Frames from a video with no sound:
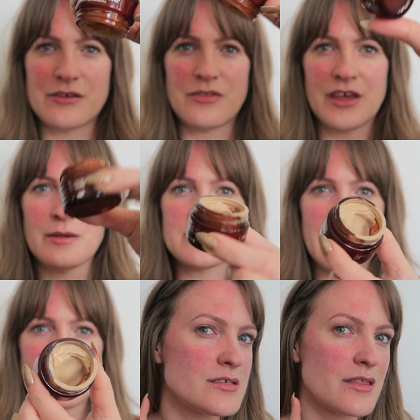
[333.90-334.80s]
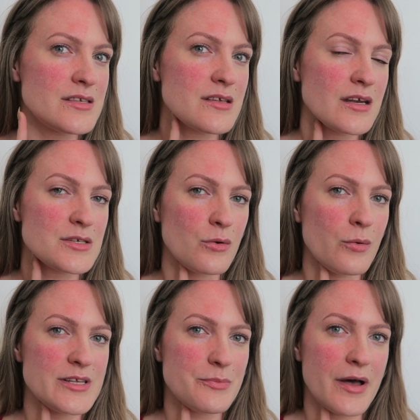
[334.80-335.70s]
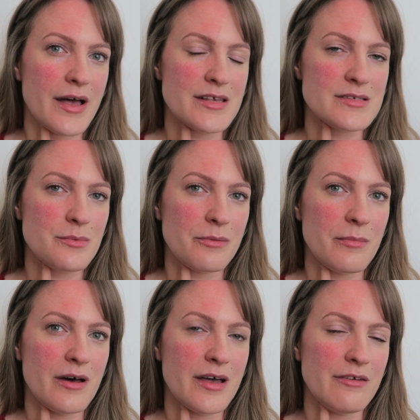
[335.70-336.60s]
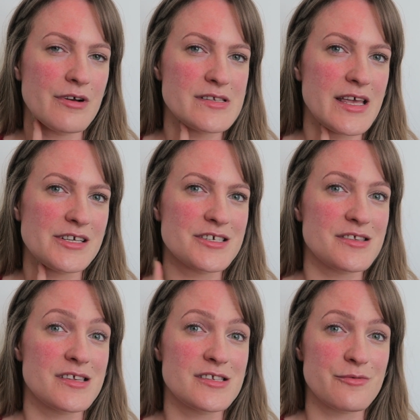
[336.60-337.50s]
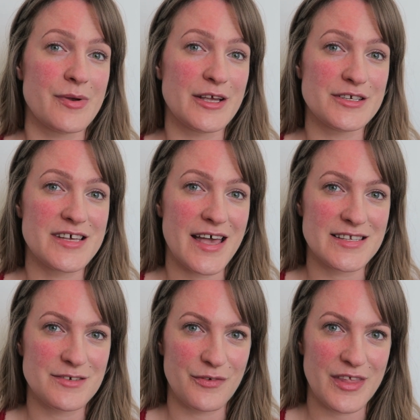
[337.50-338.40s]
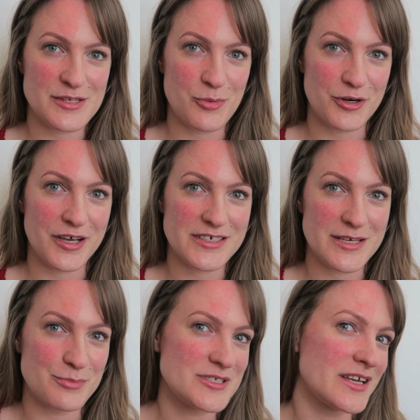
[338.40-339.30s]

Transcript: and nothing comes out. So this side is always worse with my rosacea, so this is a really good test for this product in